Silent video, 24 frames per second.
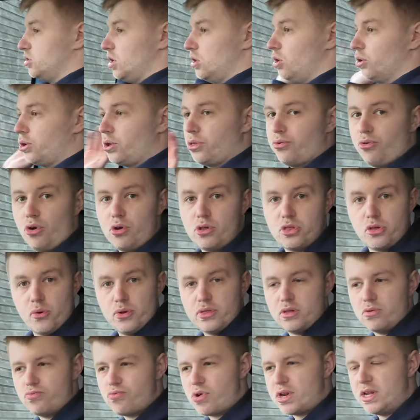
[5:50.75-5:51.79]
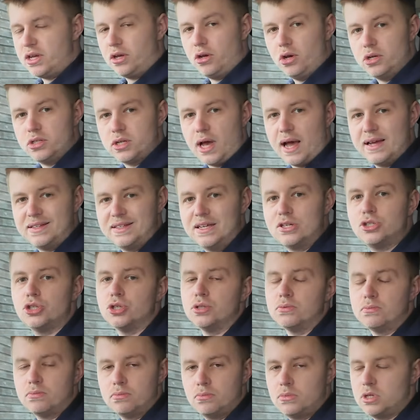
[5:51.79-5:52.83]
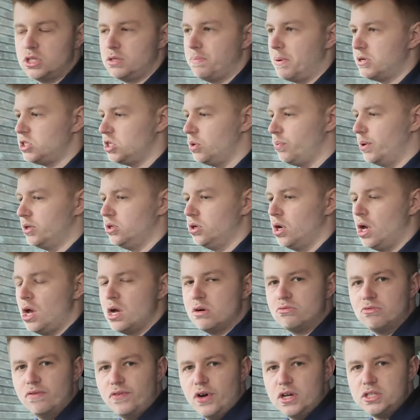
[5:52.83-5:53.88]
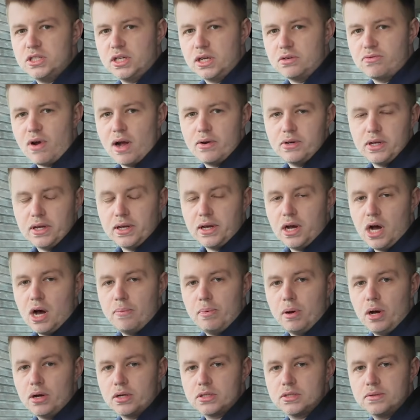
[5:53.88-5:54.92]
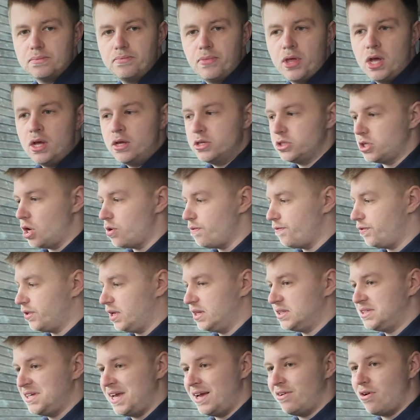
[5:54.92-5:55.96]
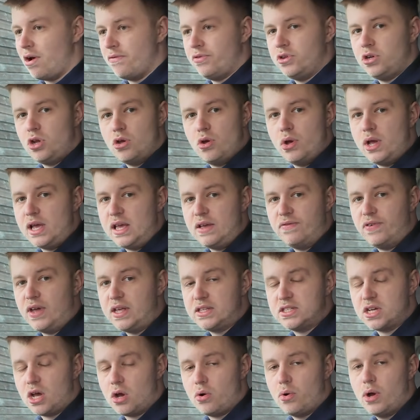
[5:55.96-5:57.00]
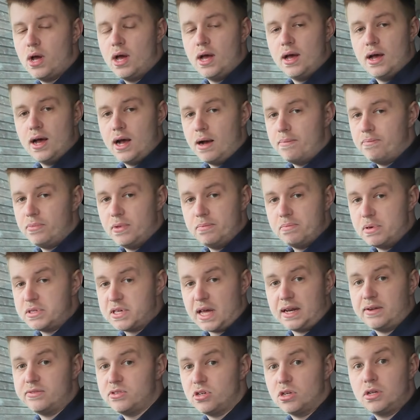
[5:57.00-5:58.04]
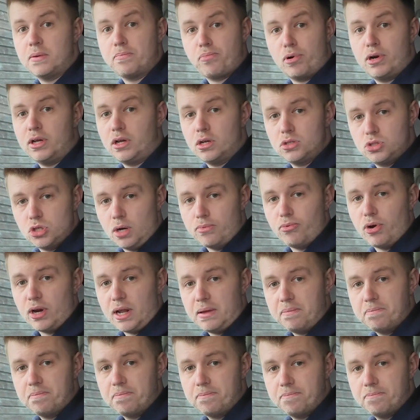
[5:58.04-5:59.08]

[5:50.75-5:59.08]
to look through, so it's a really good addition, especially when reversing around in car parks. So for the interior of the new eVito, Mercedes have done a pretty good job, really.